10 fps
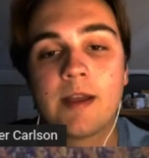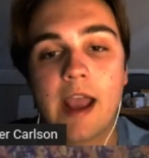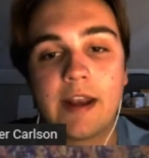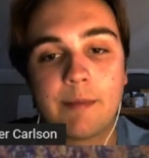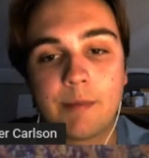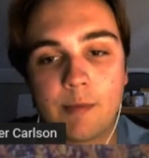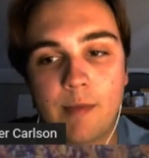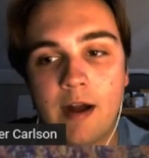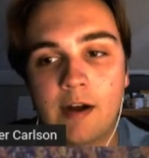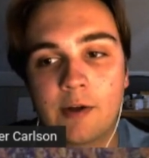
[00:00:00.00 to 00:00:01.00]
And then
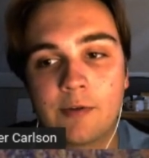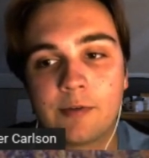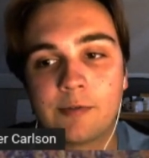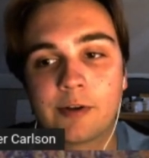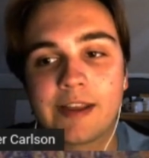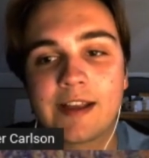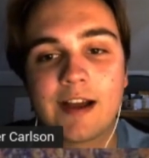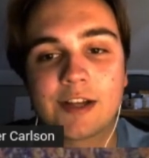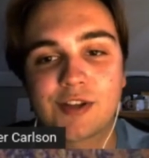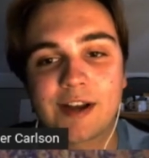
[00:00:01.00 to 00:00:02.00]
Bolmaro, rookie
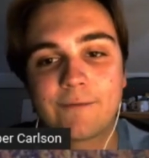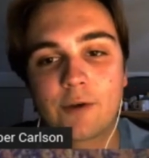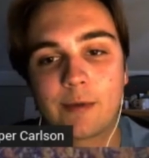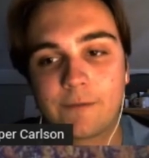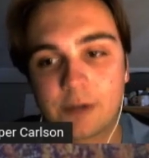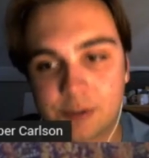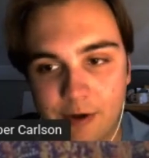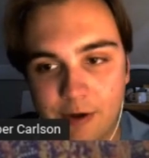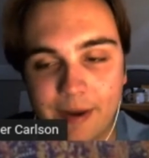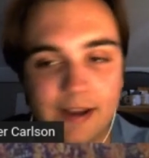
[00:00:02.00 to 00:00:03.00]
contract, former first
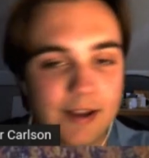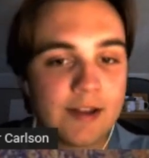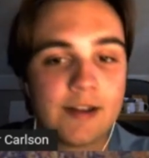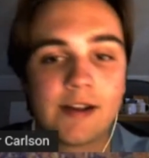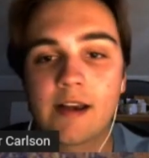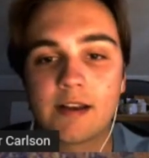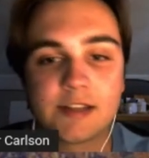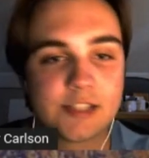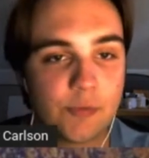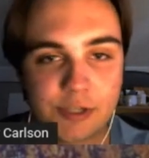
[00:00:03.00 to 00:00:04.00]
round pick.
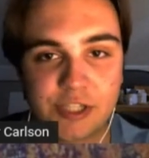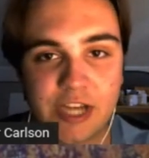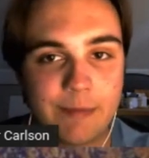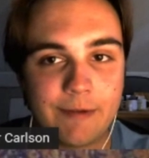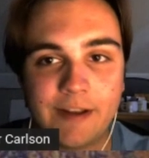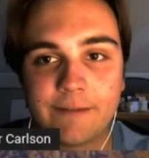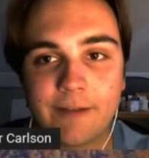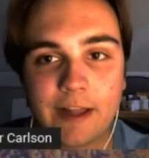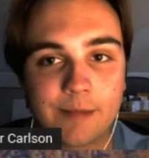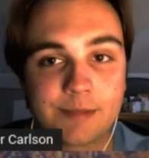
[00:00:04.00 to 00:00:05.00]
Super cheap if he
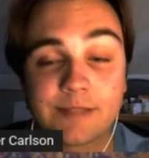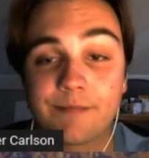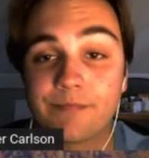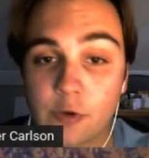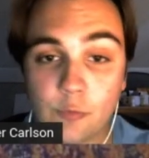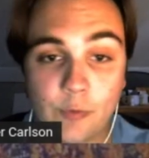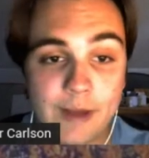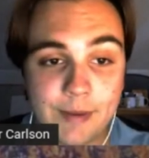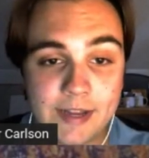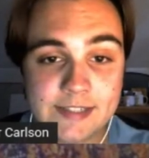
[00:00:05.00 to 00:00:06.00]
develops,
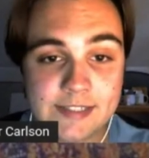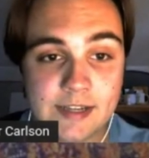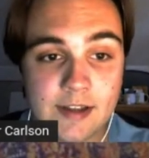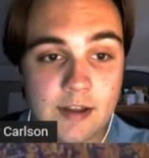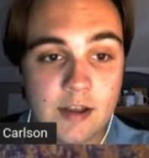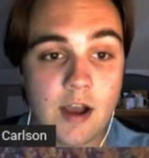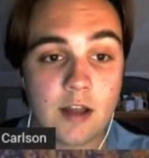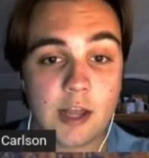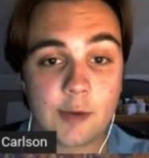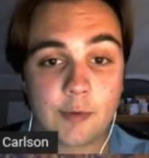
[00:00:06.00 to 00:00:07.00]
great piece.
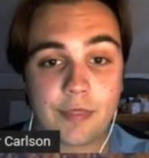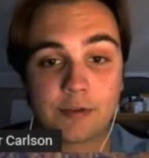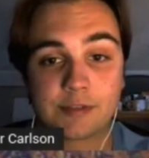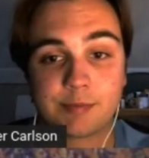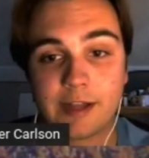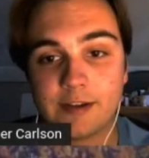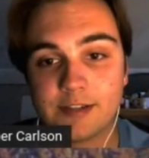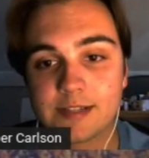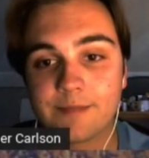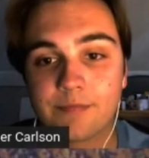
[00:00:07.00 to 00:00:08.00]
Along with those
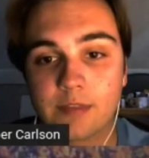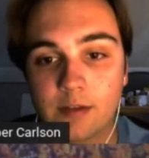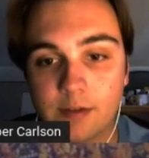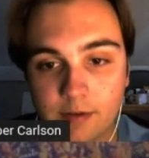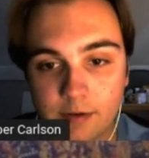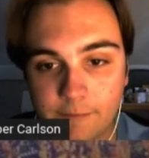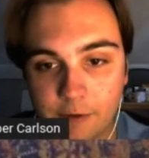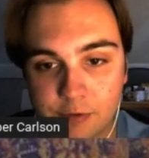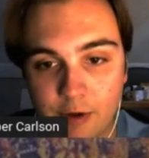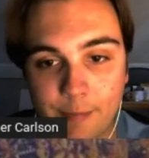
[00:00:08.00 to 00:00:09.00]
players,
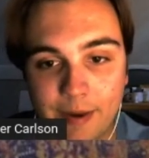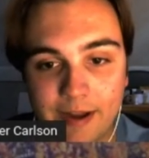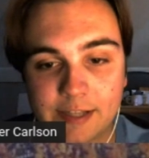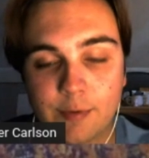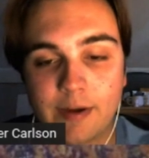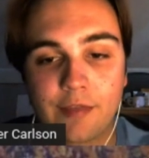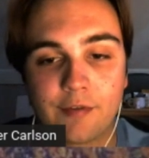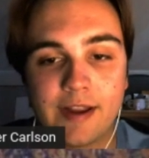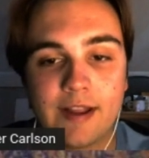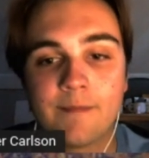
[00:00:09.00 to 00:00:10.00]
first round pick in
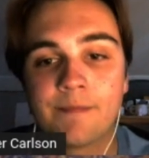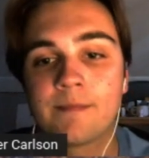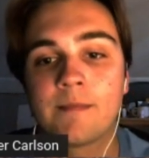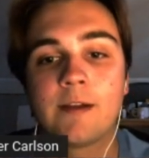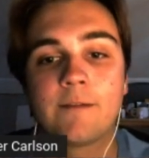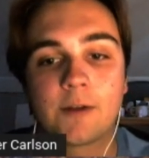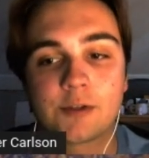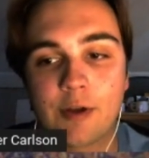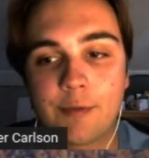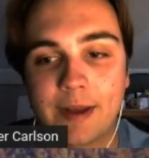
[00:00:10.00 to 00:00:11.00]
23, first
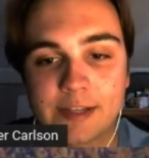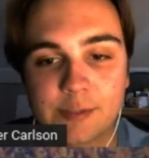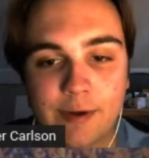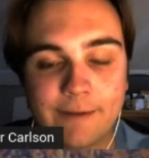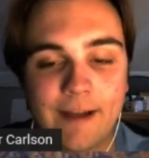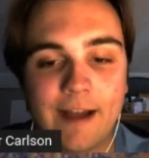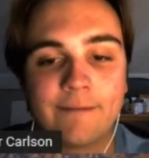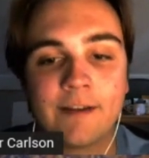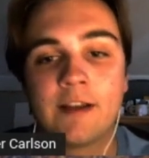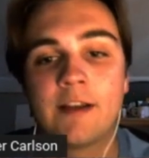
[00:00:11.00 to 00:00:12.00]
round pick in
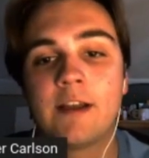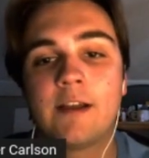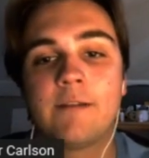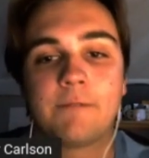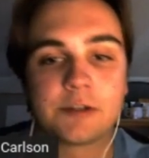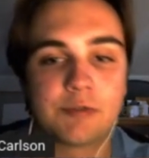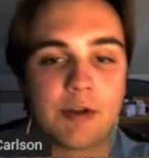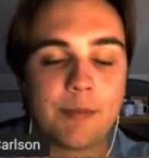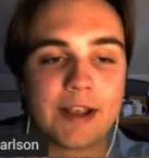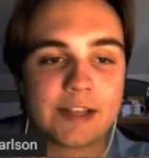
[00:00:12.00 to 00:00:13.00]
25, first
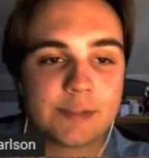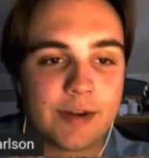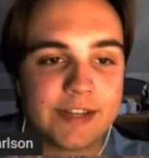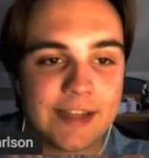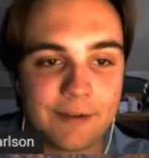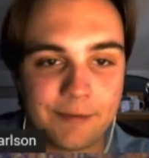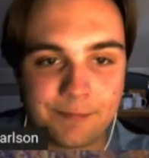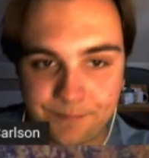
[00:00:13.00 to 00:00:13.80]
round pick in 27.